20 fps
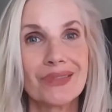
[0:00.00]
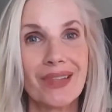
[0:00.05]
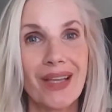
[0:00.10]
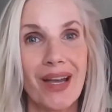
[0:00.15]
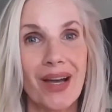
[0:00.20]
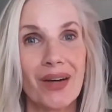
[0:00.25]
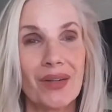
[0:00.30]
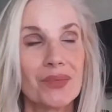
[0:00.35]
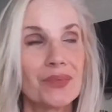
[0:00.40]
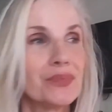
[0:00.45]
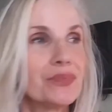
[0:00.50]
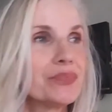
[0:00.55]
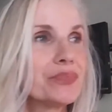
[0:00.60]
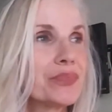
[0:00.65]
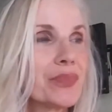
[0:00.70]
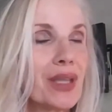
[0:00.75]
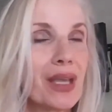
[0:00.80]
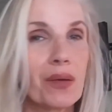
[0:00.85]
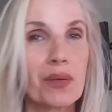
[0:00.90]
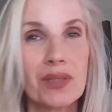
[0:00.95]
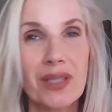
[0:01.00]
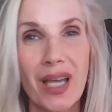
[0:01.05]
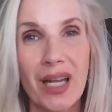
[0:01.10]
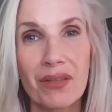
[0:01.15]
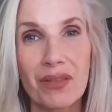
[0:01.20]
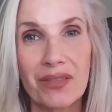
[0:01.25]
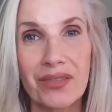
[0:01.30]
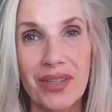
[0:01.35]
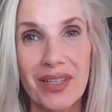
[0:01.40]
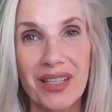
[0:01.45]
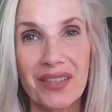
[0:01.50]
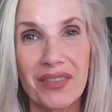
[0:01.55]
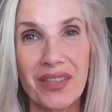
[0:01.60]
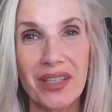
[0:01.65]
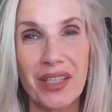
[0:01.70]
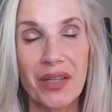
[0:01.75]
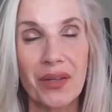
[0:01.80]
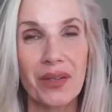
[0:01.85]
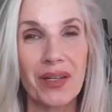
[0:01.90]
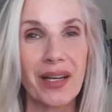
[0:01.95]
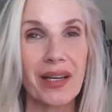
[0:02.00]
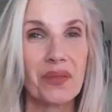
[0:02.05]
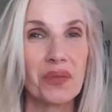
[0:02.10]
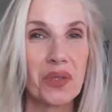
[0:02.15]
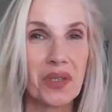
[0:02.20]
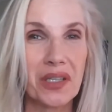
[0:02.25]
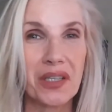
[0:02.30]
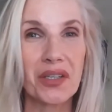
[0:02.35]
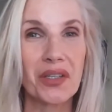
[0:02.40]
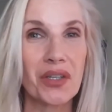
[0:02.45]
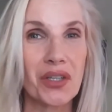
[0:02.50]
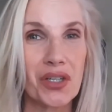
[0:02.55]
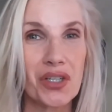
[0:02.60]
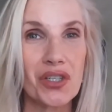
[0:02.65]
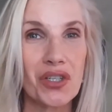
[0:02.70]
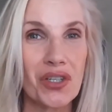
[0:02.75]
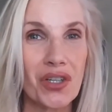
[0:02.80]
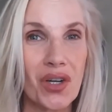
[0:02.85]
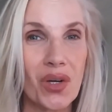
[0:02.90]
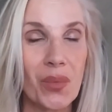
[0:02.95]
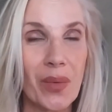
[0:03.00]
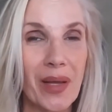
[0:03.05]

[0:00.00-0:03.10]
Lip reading: Now, that was kind of a funny video, and I really encourage you to